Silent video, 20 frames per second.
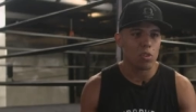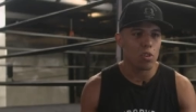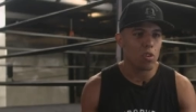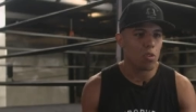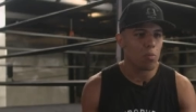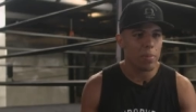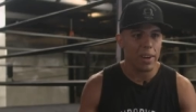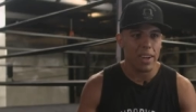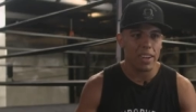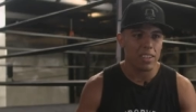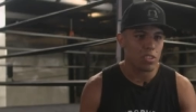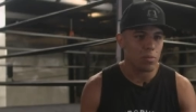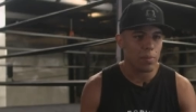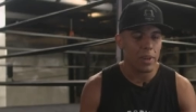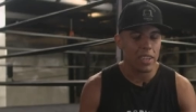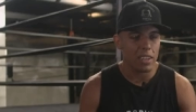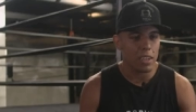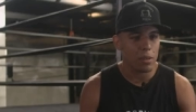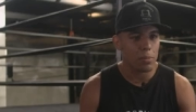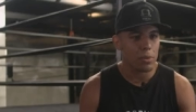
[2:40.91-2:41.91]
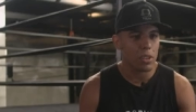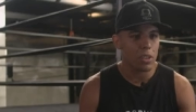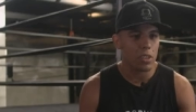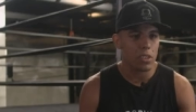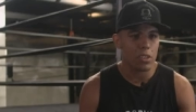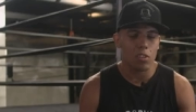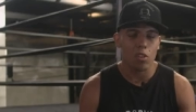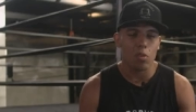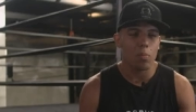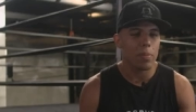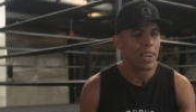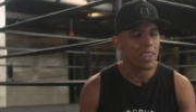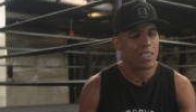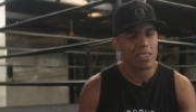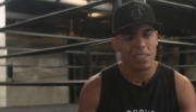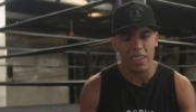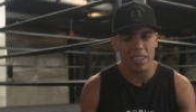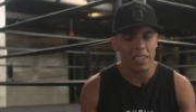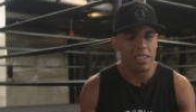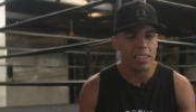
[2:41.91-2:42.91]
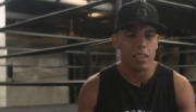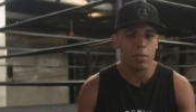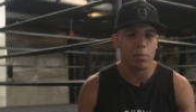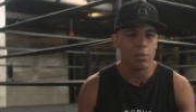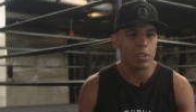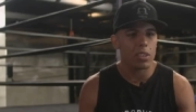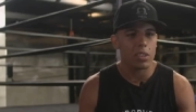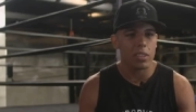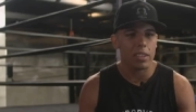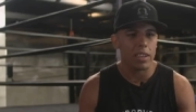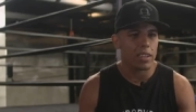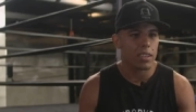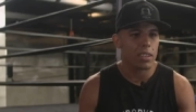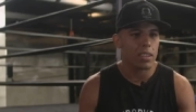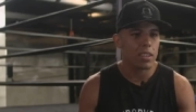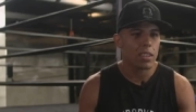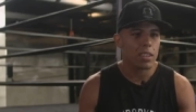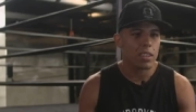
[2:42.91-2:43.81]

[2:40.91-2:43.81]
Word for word: to go back to my neighborhood, go back to any neighborhood that